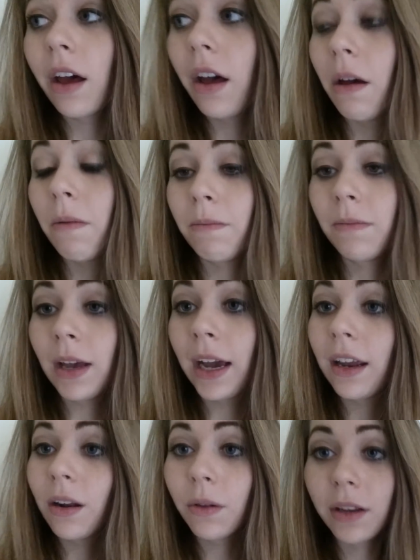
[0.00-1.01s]
I
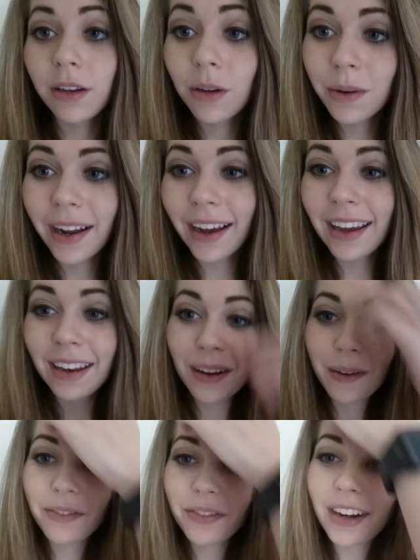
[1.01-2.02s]
can only do what I can
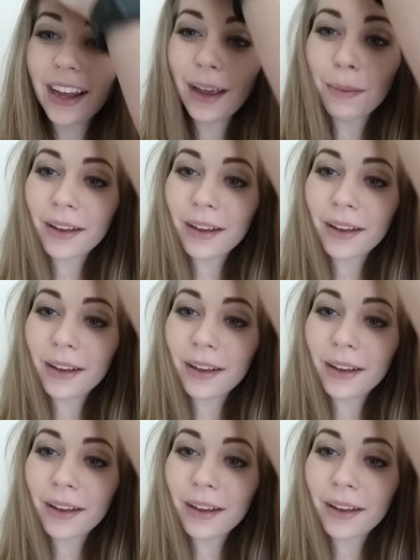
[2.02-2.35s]
do every day